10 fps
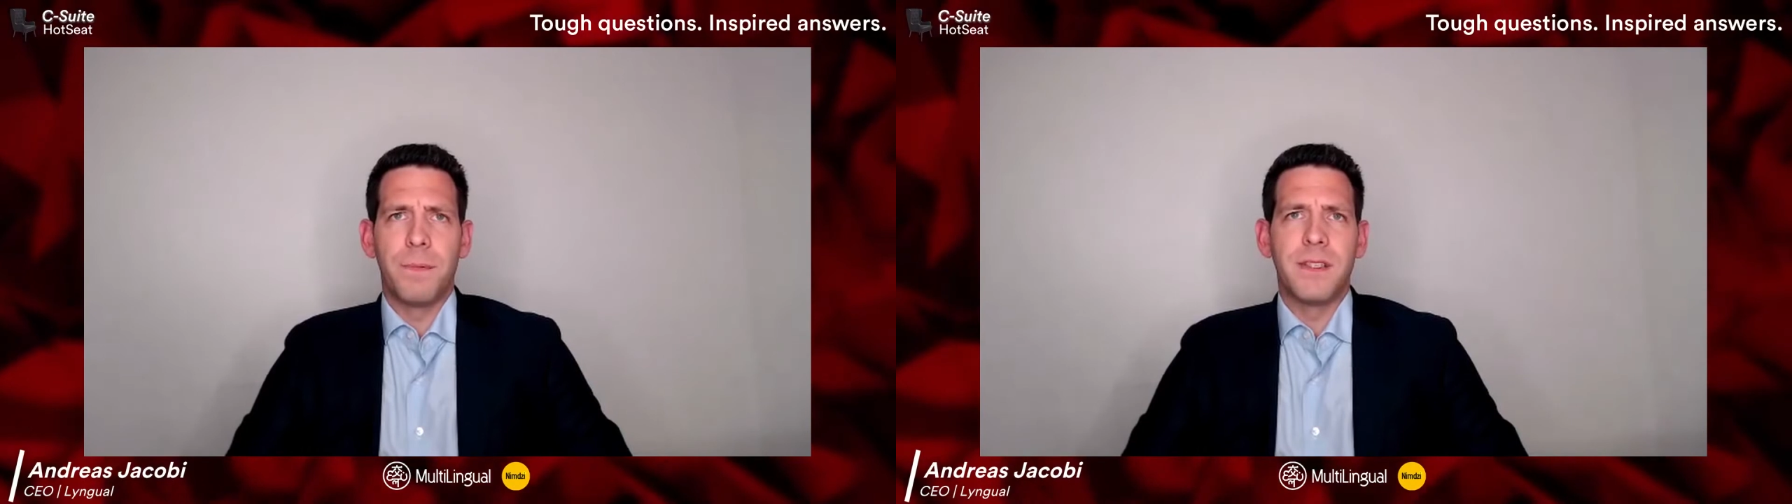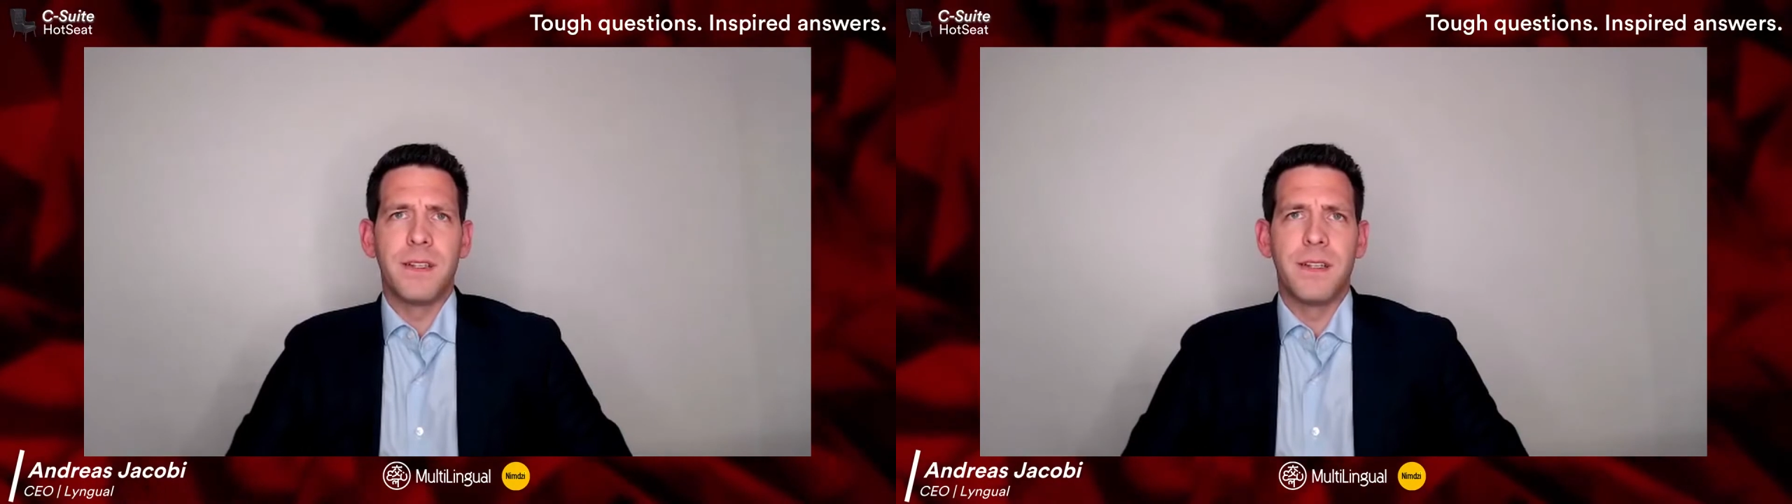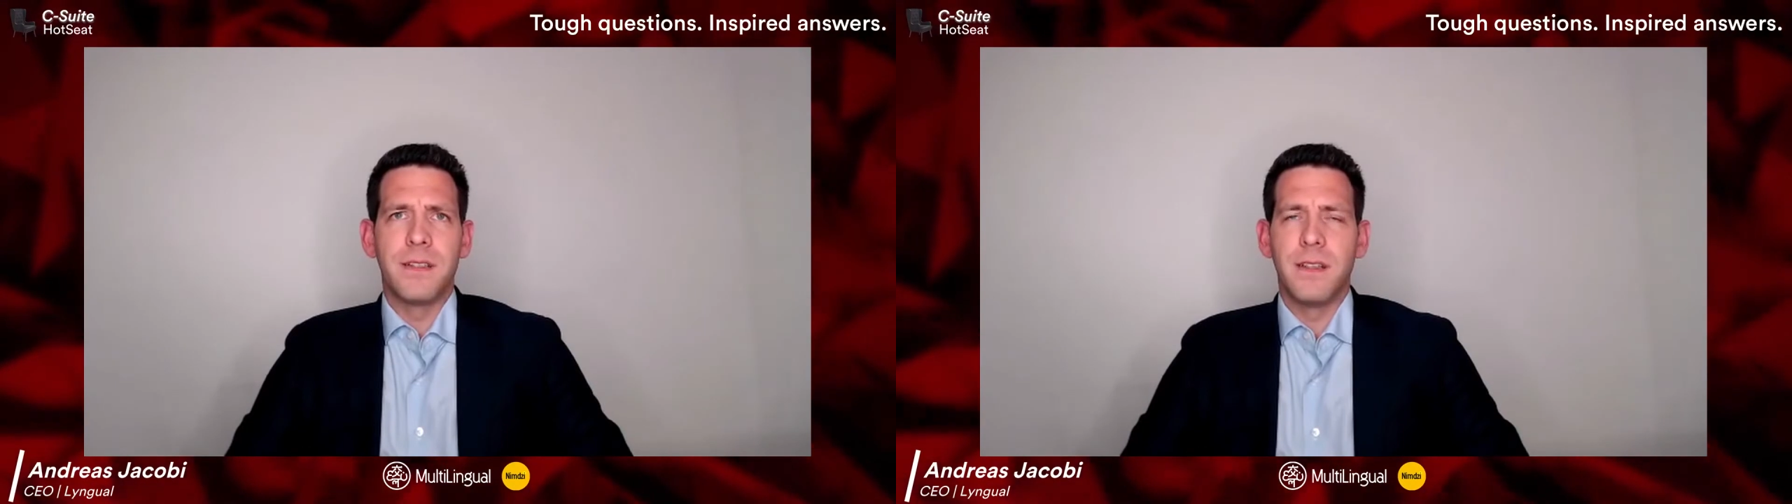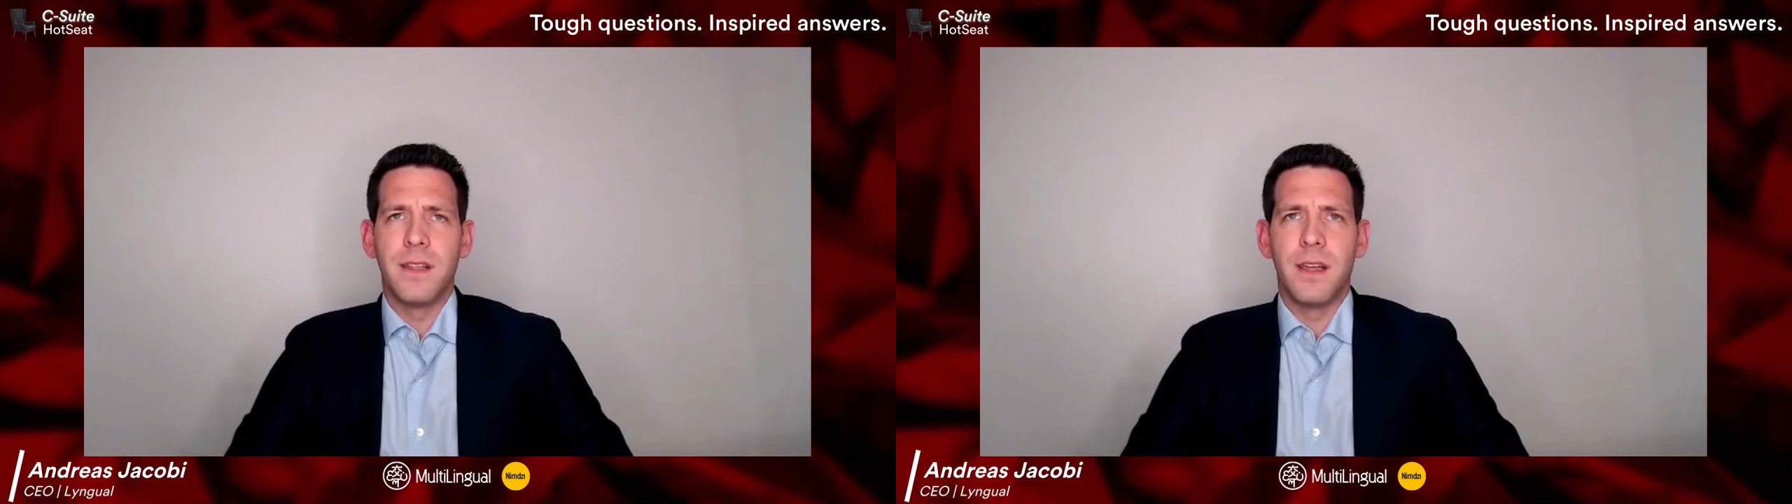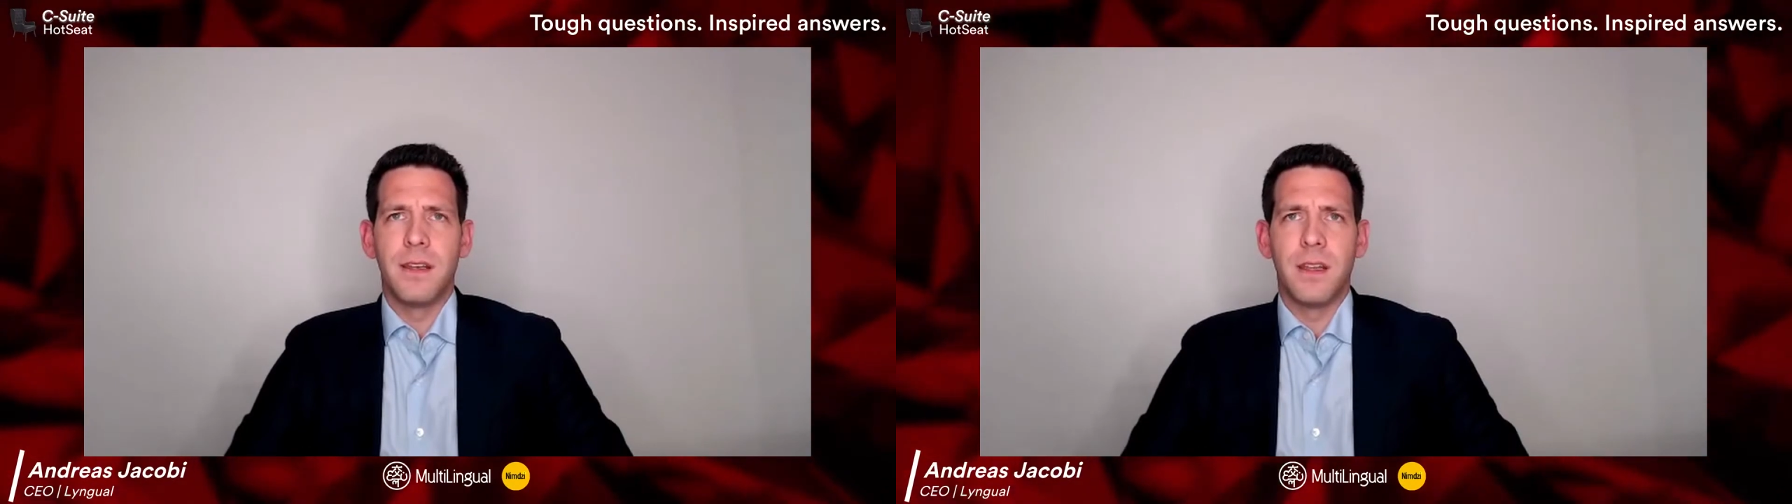basically seen
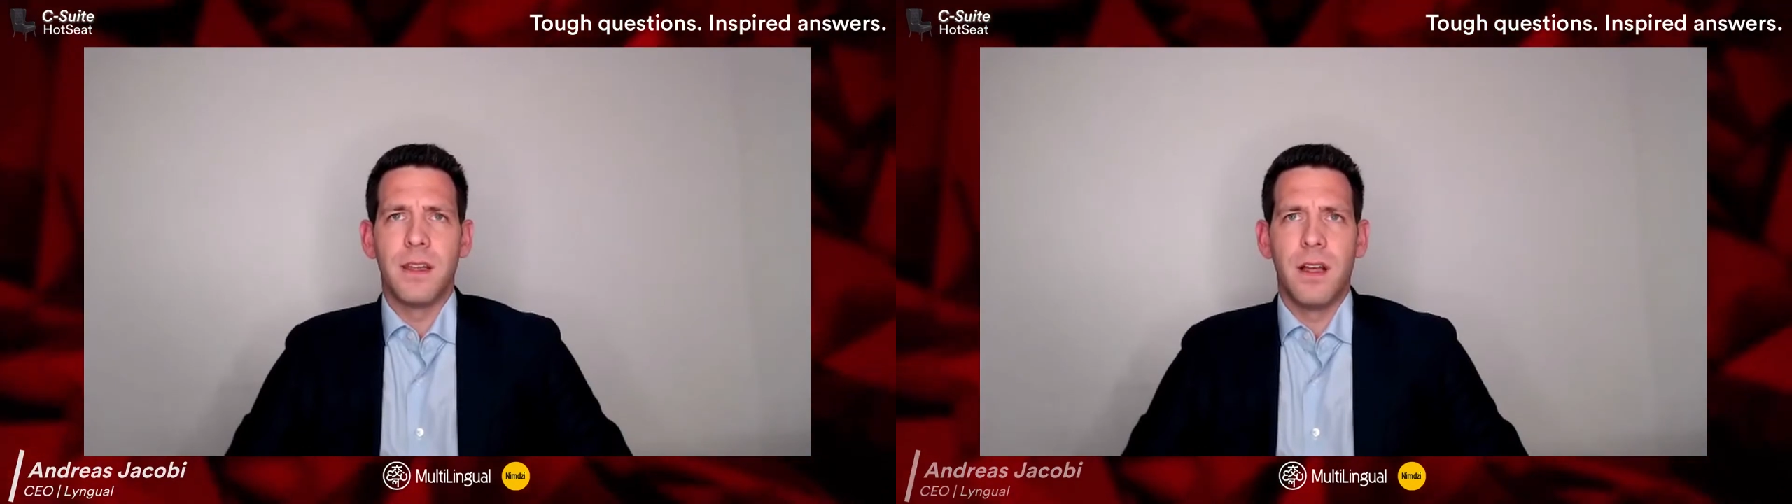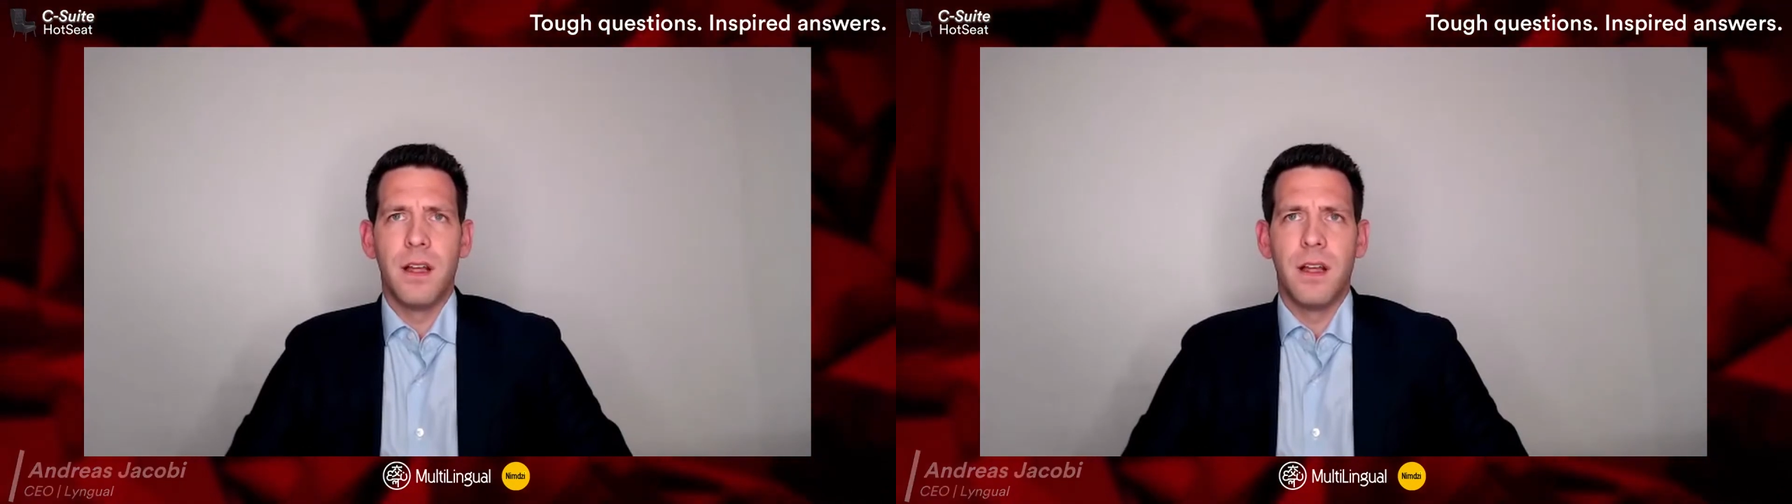that uh,